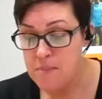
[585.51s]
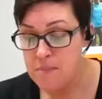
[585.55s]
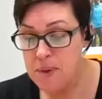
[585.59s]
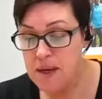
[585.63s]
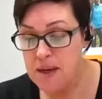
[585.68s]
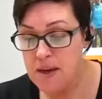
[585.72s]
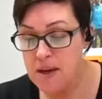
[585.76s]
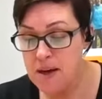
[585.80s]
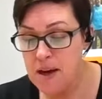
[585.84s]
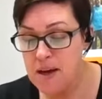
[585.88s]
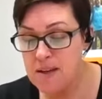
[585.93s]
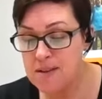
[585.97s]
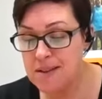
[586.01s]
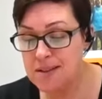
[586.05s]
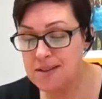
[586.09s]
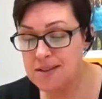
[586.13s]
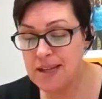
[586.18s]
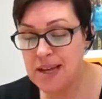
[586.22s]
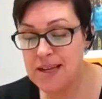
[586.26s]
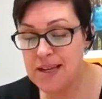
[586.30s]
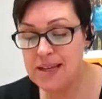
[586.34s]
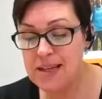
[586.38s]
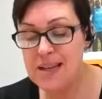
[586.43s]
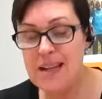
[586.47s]
But
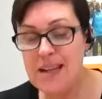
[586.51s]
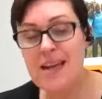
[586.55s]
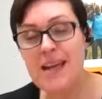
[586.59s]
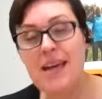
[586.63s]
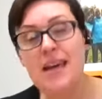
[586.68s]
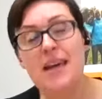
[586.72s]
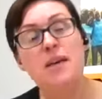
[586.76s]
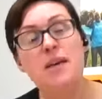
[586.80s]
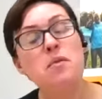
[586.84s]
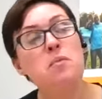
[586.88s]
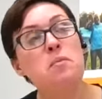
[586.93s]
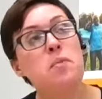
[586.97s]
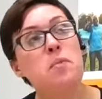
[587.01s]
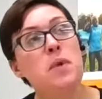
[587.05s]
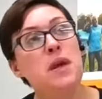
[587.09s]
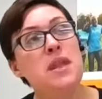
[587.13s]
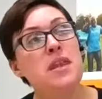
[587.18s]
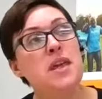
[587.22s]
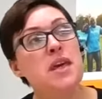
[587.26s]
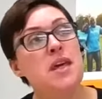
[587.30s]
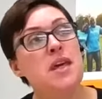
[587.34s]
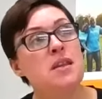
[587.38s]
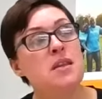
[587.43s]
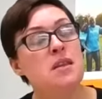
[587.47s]
understandably,
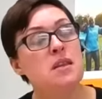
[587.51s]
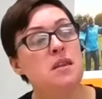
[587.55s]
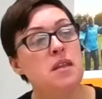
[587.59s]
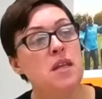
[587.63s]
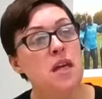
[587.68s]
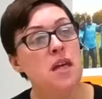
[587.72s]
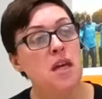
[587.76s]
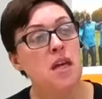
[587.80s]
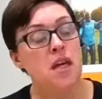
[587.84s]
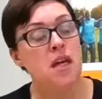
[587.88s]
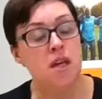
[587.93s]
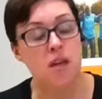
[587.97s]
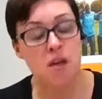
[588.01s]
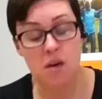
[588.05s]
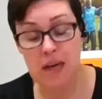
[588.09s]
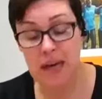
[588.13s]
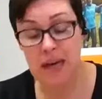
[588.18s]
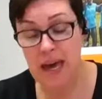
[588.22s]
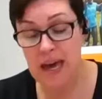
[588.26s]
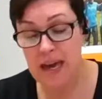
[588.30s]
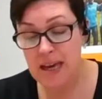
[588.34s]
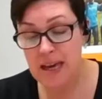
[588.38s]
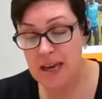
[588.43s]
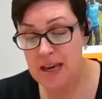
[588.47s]
within the
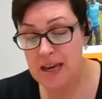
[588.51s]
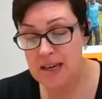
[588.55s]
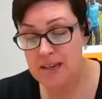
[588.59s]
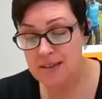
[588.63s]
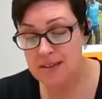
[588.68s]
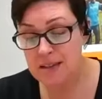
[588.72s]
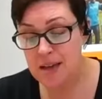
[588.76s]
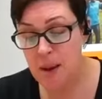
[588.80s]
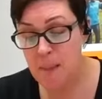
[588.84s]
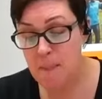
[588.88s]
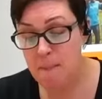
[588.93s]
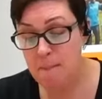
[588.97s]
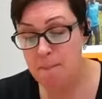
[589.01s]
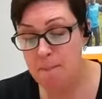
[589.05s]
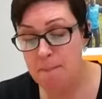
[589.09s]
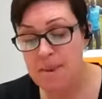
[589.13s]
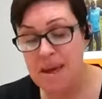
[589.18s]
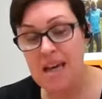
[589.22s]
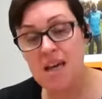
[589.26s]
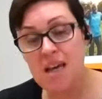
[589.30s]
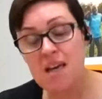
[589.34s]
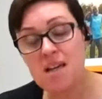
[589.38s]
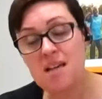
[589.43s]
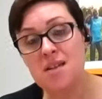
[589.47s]
UK, it's a
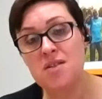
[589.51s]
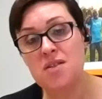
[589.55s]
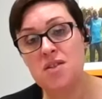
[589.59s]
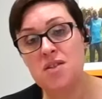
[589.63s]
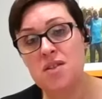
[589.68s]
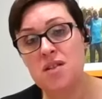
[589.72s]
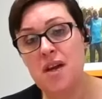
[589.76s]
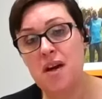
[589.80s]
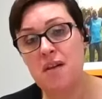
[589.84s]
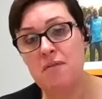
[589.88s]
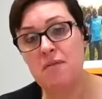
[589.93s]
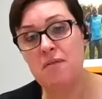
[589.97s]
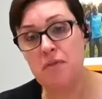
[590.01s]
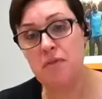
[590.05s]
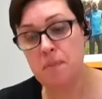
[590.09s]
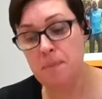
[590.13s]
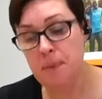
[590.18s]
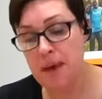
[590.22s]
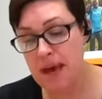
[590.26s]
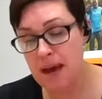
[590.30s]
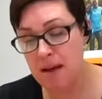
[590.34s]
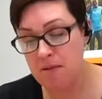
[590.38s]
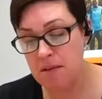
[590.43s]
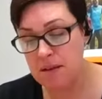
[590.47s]
bigger concern for
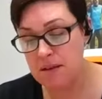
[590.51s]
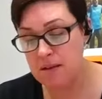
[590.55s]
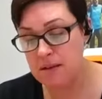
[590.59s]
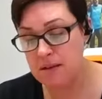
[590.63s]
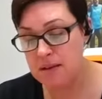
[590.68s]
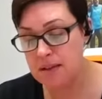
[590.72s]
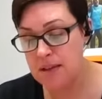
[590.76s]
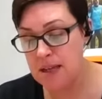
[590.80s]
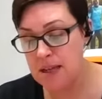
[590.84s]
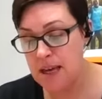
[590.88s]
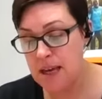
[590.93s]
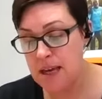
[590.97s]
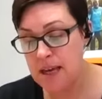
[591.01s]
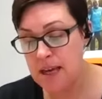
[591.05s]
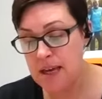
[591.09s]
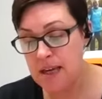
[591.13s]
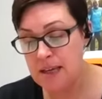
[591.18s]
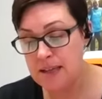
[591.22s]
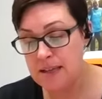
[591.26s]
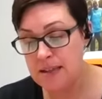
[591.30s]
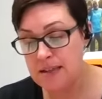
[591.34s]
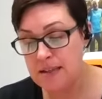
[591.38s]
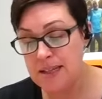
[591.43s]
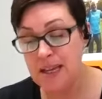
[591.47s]
parents
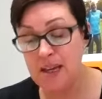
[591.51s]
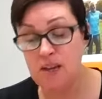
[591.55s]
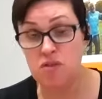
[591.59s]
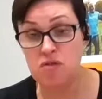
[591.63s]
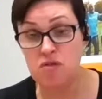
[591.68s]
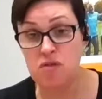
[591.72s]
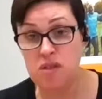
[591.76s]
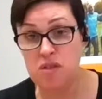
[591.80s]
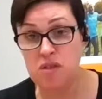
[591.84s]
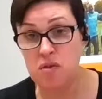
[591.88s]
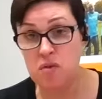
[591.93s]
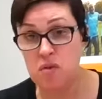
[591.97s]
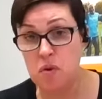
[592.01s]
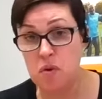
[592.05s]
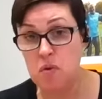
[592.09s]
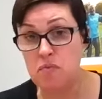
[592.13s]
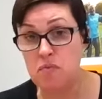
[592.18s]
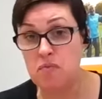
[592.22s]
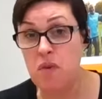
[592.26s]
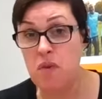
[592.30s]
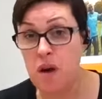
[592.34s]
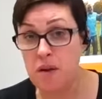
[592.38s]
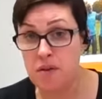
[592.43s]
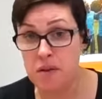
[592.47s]
in secondary
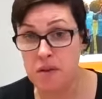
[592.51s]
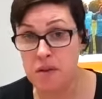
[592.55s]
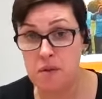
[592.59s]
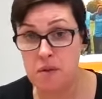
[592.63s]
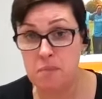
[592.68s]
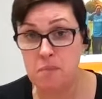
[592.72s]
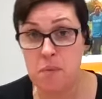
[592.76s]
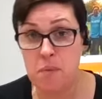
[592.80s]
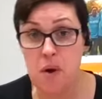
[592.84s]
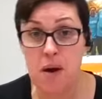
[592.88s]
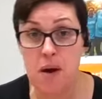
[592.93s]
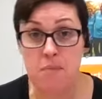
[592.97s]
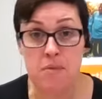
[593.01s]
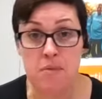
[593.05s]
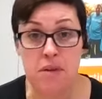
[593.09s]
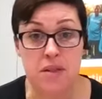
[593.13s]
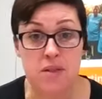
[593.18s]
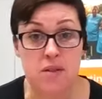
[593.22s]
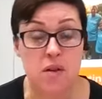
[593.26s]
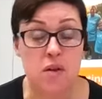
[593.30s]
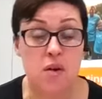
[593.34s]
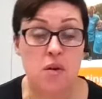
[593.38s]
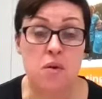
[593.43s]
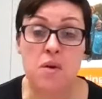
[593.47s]
school rather than primary
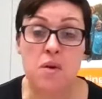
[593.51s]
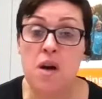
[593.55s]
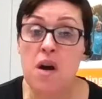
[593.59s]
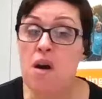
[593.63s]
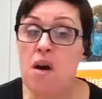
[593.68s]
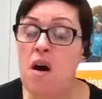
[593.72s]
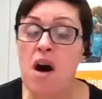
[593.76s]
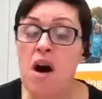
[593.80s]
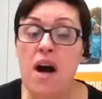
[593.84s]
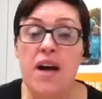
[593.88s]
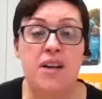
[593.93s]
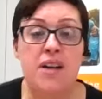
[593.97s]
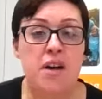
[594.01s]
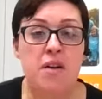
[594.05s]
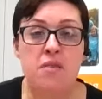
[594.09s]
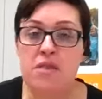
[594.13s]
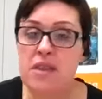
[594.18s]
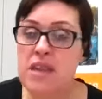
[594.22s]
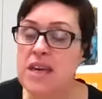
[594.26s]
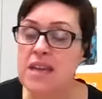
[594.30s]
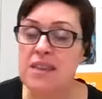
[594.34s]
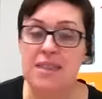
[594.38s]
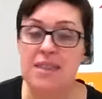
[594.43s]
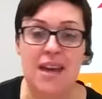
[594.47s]
school. I
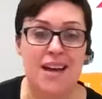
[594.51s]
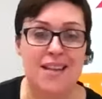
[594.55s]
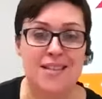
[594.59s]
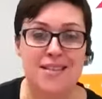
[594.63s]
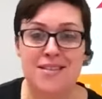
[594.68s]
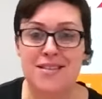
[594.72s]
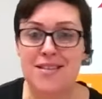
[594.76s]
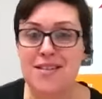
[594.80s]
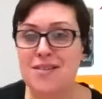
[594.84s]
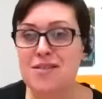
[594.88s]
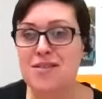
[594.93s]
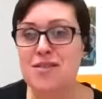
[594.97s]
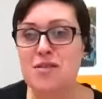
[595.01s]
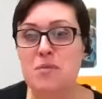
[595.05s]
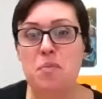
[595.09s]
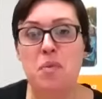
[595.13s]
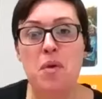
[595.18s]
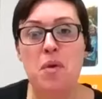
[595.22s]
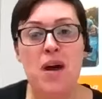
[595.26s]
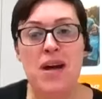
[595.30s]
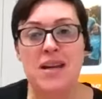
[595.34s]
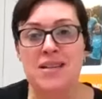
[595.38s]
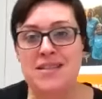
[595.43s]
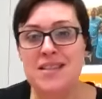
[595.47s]
don't think that's
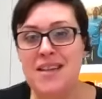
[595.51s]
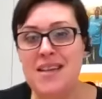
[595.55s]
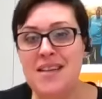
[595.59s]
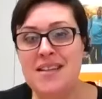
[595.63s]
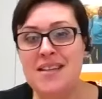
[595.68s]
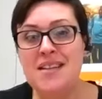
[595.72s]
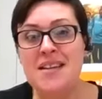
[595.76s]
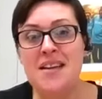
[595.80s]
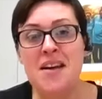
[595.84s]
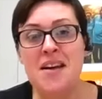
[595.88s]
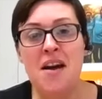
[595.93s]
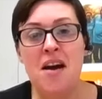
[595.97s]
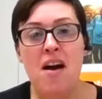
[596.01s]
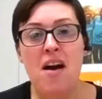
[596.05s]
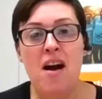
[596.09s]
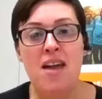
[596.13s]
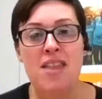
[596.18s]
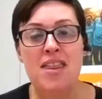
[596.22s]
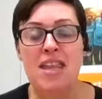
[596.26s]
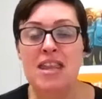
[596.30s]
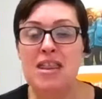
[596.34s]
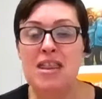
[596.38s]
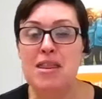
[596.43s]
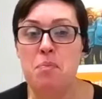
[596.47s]
surprising. I
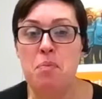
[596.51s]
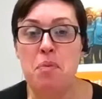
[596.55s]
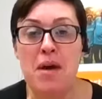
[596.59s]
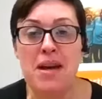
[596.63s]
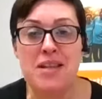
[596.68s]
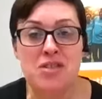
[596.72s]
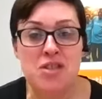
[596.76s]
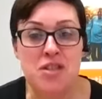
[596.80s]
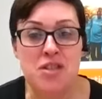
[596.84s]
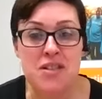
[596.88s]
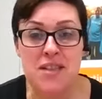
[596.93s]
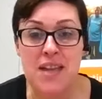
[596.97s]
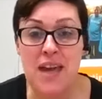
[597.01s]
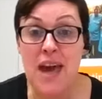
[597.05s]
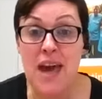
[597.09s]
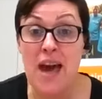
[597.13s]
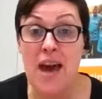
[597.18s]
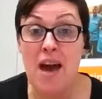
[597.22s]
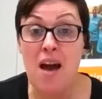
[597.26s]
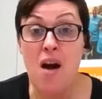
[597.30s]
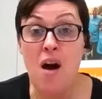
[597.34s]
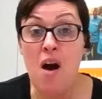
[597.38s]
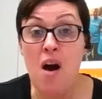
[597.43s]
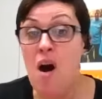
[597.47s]
think the pressures
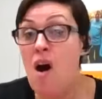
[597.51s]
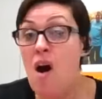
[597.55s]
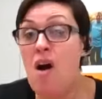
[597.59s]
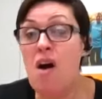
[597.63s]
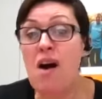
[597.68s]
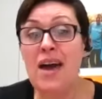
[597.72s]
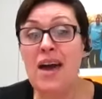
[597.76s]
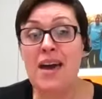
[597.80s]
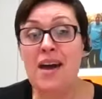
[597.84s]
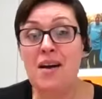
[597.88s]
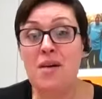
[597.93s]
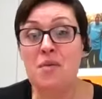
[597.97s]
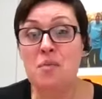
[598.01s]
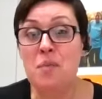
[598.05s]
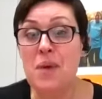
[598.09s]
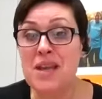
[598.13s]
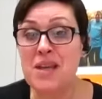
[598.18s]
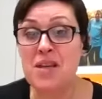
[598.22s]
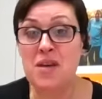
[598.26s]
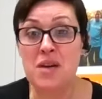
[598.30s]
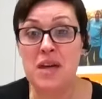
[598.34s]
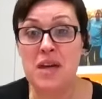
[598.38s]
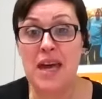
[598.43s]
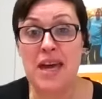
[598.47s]
get higher
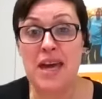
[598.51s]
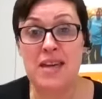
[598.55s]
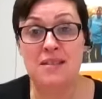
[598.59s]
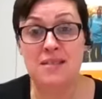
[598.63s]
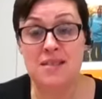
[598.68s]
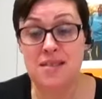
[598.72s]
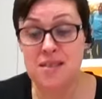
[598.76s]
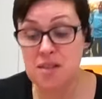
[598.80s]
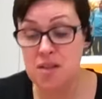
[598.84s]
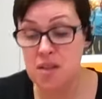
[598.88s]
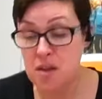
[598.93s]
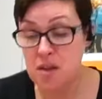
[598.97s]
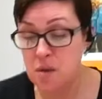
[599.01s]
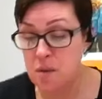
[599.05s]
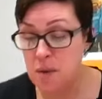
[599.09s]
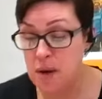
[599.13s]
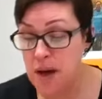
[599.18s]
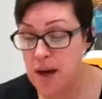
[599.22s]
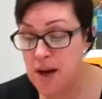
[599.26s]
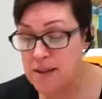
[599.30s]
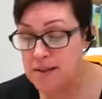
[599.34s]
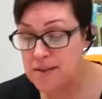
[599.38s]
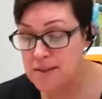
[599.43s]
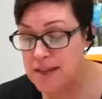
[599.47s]
when you get into
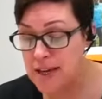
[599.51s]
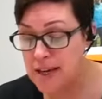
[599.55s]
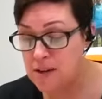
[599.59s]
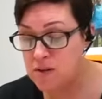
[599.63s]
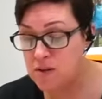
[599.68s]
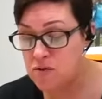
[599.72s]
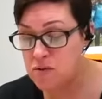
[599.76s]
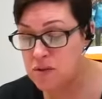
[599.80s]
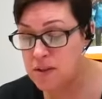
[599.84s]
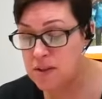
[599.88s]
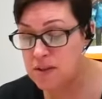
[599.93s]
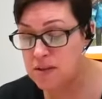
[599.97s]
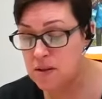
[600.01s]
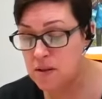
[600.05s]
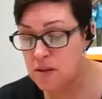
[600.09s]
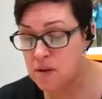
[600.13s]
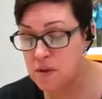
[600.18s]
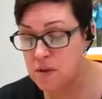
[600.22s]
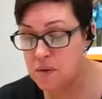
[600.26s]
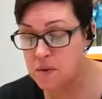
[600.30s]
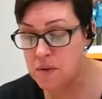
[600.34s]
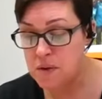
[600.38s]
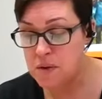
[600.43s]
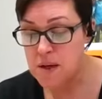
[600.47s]
secondary
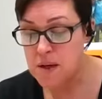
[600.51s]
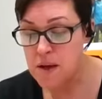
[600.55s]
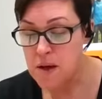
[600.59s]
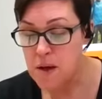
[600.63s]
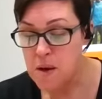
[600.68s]
school.